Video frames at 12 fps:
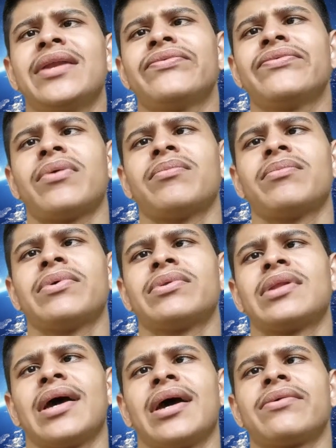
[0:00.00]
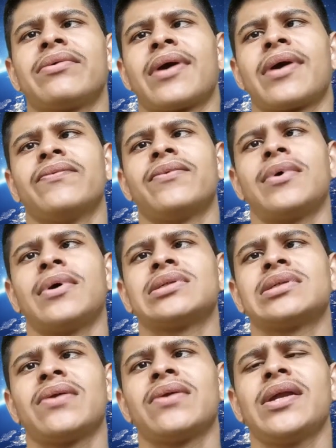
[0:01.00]
From there you can watch
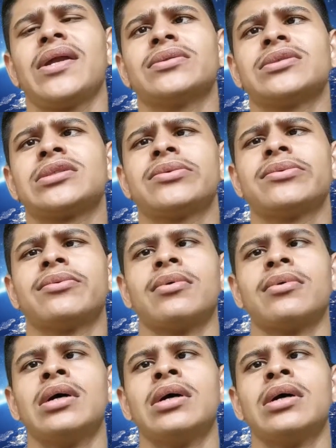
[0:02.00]
that videos too.